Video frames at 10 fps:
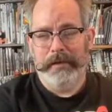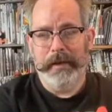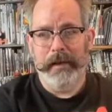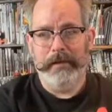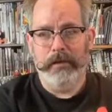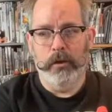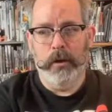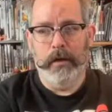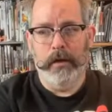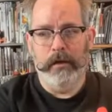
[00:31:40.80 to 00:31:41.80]
Yeah. You
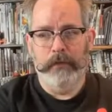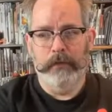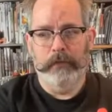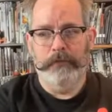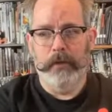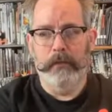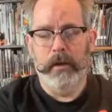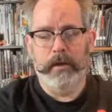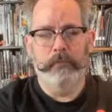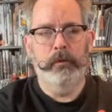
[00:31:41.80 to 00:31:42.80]
know, from
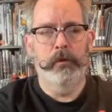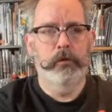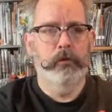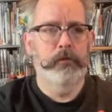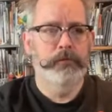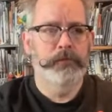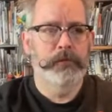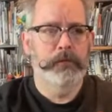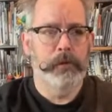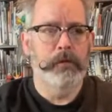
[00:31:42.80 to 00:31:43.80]
my move
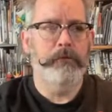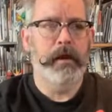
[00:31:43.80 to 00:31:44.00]
from the